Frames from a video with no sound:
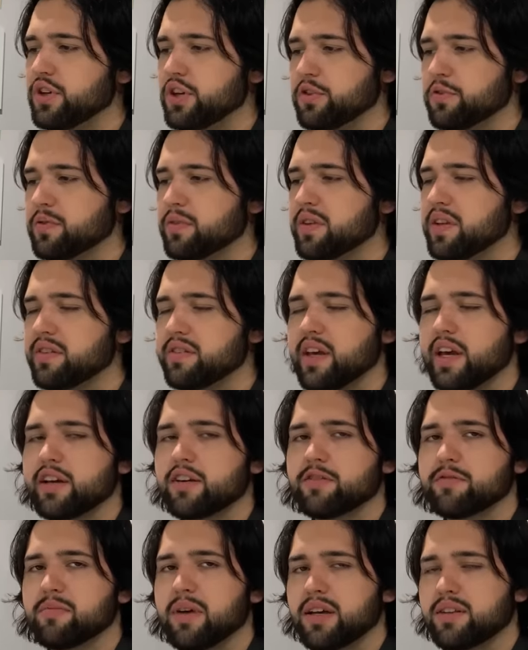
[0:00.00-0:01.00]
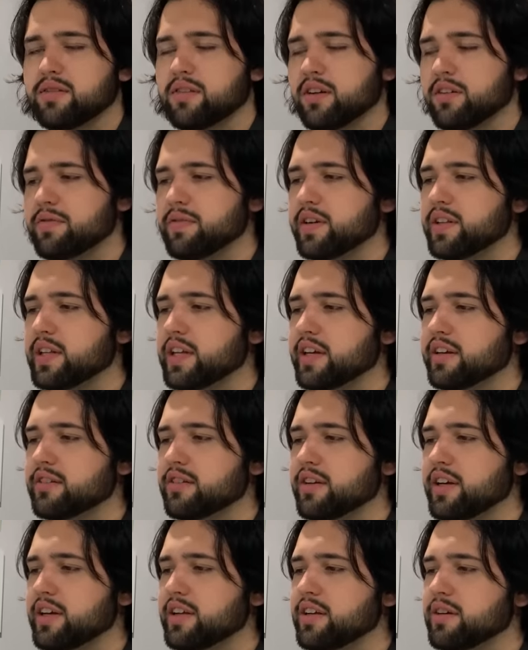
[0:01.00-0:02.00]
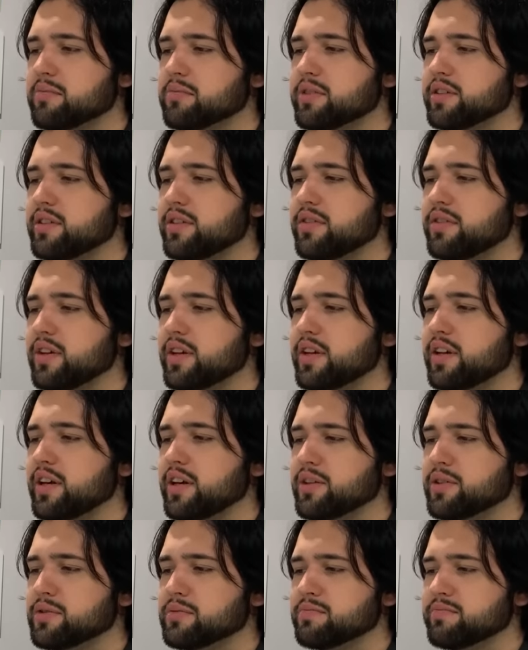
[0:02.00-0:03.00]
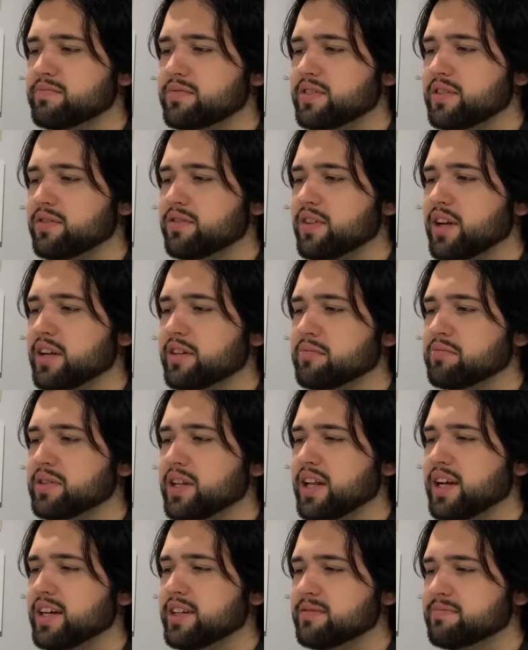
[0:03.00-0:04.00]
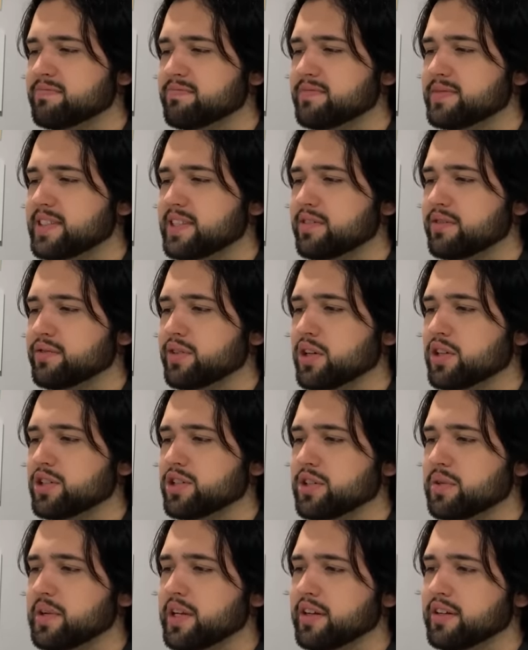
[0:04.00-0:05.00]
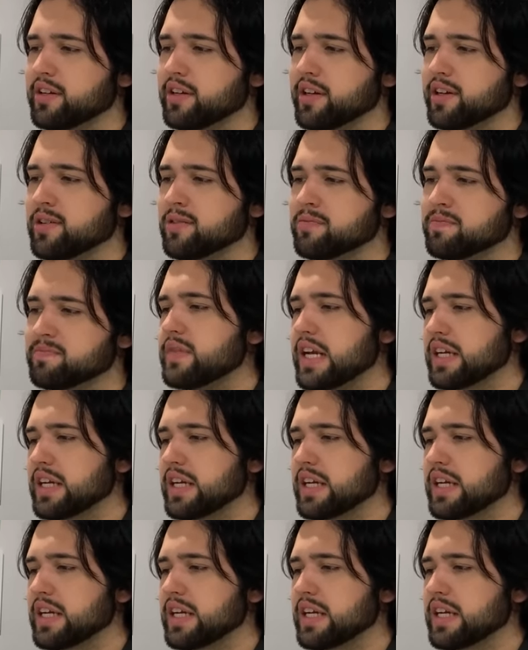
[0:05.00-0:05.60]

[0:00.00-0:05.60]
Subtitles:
So for the sake of myself on the internet, I'm gonna say no, does not apply as far as you need to know.